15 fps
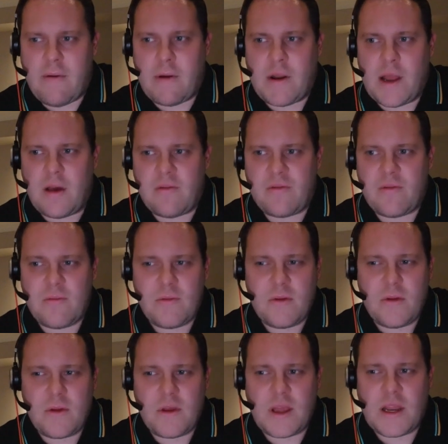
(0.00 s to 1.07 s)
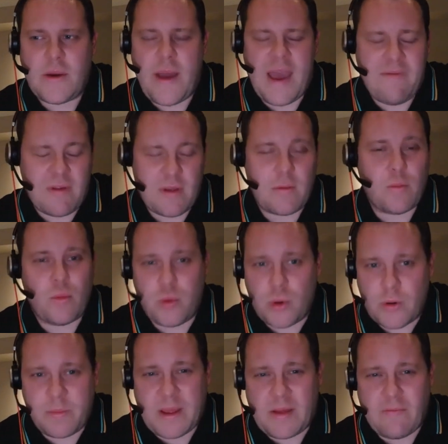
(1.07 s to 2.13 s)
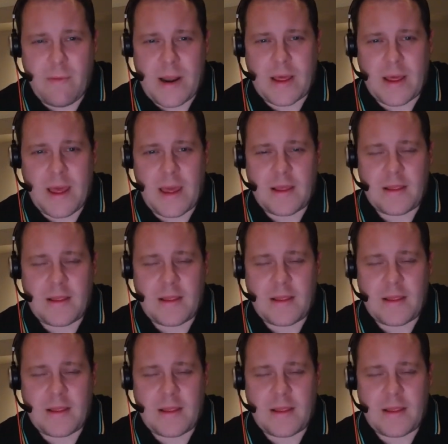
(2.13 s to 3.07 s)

enough. Everton would have been relegated